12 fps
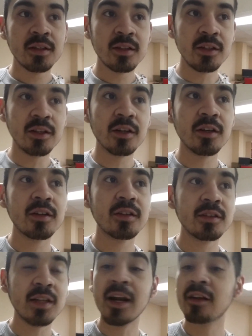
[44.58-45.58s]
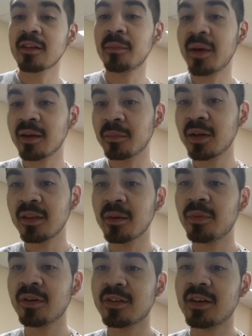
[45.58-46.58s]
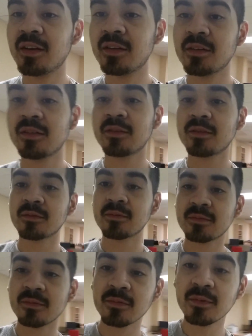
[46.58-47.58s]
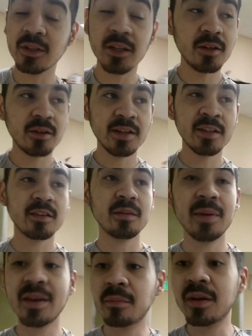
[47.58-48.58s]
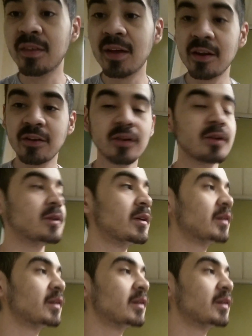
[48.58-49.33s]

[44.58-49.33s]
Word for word: you know, that doesn't make me the person, you know, it doesn't make me that, you know,